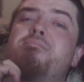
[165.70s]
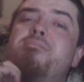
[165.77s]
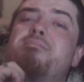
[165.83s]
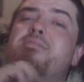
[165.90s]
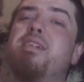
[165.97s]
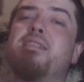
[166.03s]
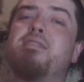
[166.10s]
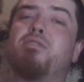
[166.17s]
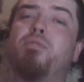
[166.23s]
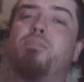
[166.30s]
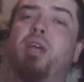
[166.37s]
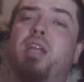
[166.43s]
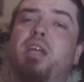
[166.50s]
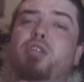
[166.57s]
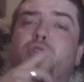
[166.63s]
That could
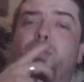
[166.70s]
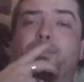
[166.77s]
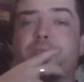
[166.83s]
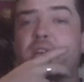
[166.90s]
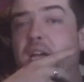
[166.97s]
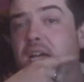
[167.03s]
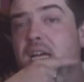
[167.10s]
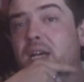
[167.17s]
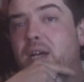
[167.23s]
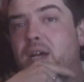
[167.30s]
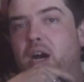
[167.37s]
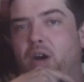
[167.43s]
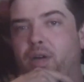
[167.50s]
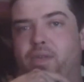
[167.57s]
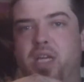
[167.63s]
be an issue.
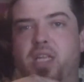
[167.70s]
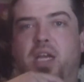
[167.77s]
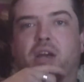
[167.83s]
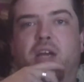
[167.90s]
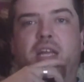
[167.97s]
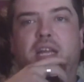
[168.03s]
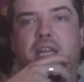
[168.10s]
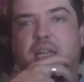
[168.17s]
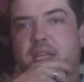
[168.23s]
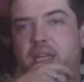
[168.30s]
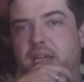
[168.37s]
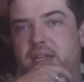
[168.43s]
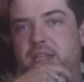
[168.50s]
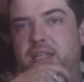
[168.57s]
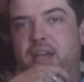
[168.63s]
I'll find out in
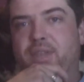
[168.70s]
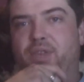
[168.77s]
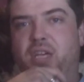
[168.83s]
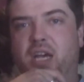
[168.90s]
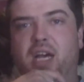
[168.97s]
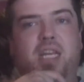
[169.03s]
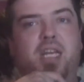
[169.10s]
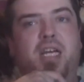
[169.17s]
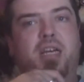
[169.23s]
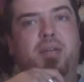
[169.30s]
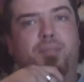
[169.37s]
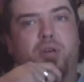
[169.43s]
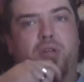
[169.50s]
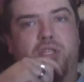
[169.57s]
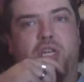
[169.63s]
editing. If you can, I
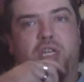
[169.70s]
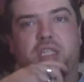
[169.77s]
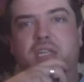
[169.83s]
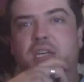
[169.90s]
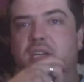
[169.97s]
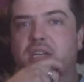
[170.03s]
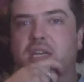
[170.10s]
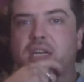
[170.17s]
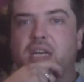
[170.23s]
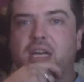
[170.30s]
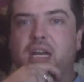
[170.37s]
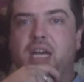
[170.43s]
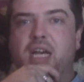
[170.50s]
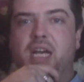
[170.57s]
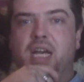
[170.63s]
apologise.
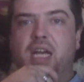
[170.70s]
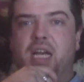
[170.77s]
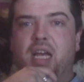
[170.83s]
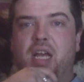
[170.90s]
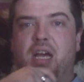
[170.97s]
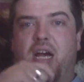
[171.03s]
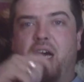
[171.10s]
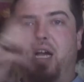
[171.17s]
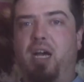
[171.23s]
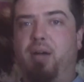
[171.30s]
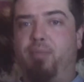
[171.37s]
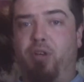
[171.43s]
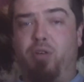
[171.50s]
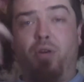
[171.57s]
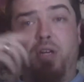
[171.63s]
I
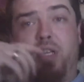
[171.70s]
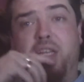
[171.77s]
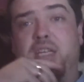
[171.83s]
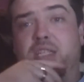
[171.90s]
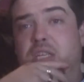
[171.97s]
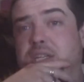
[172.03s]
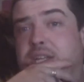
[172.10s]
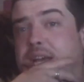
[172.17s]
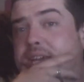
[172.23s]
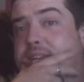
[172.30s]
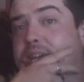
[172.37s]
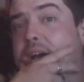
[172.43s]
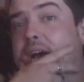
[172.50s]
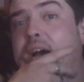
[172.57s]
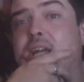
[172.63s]
am recording this at night,
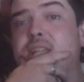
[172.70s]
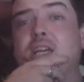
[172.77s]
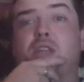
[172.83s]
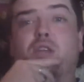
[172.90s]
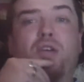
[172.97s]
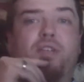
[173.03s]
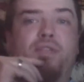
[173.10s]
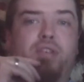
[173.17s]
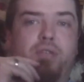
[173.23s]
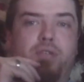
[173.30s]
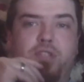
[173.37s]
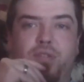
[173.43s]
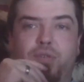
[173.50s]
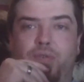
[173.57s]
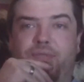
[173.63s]
and I do live
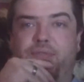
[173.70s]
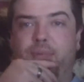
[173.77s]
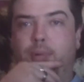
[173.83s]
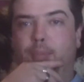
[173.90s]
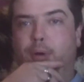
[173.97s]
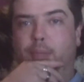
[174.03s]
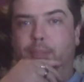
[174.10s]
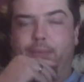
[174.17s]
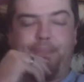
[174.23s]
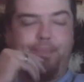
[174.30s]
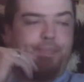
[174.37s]
across the road from a pub.